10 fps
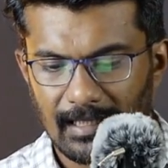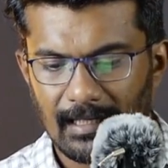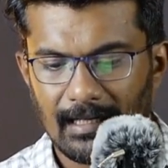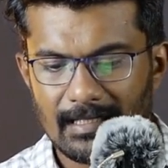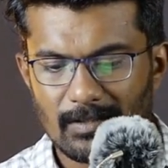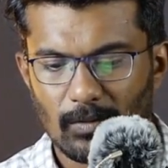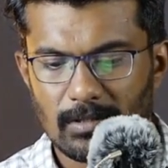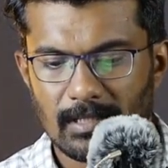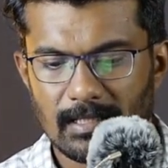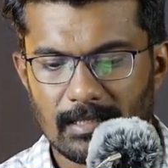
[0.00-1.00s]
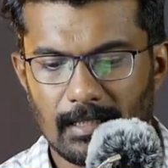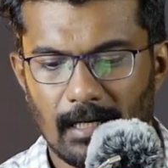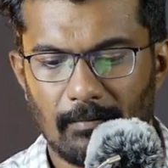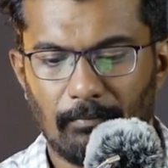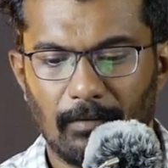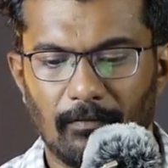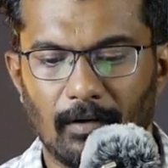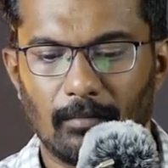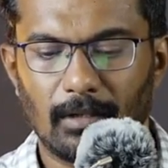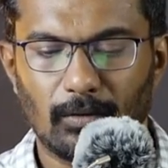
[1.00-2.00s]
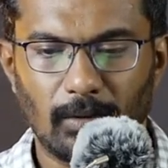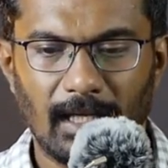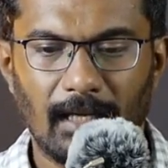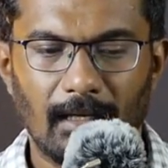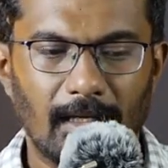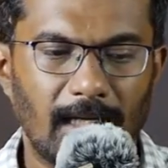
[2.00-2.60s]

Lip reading: Reliance was a star performer today,